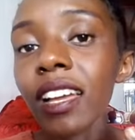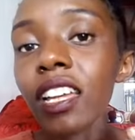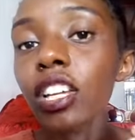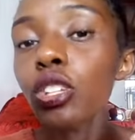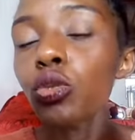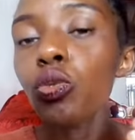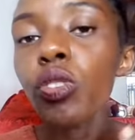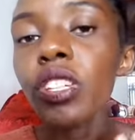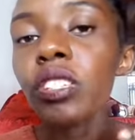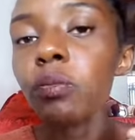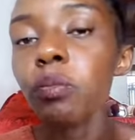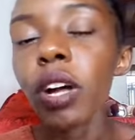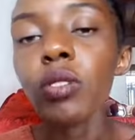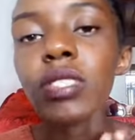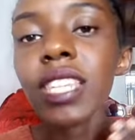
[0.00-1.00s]
It won't
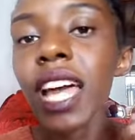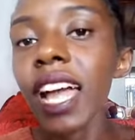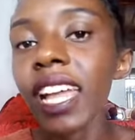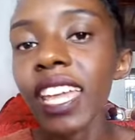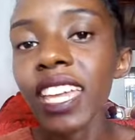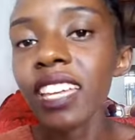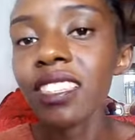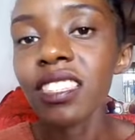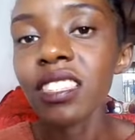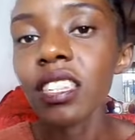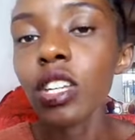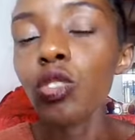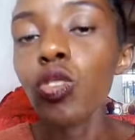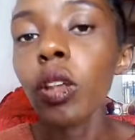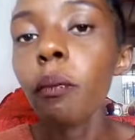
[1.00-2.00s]
bounce against,
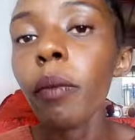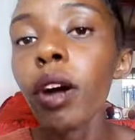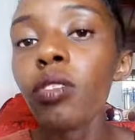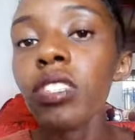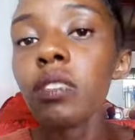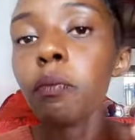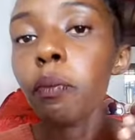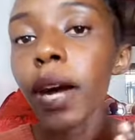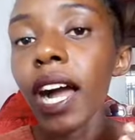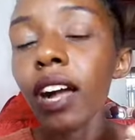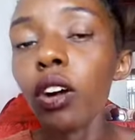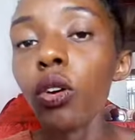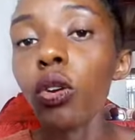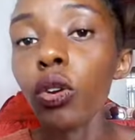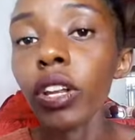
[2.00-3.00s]
it will bounce back
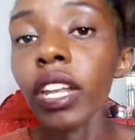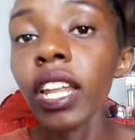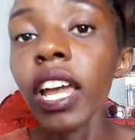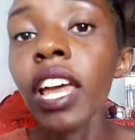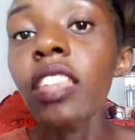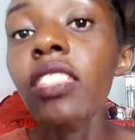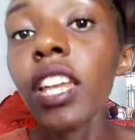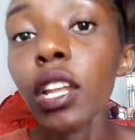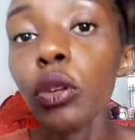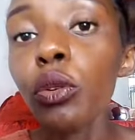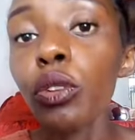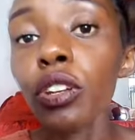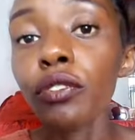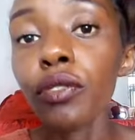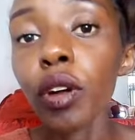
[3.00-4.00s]
on the
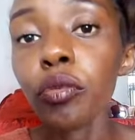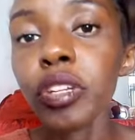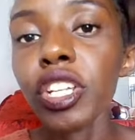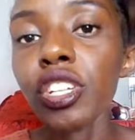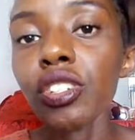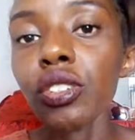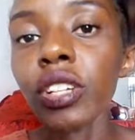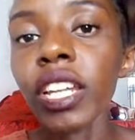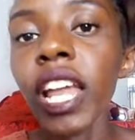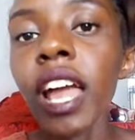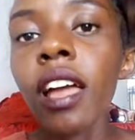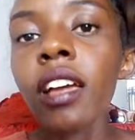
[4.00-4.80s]
liquid foundation.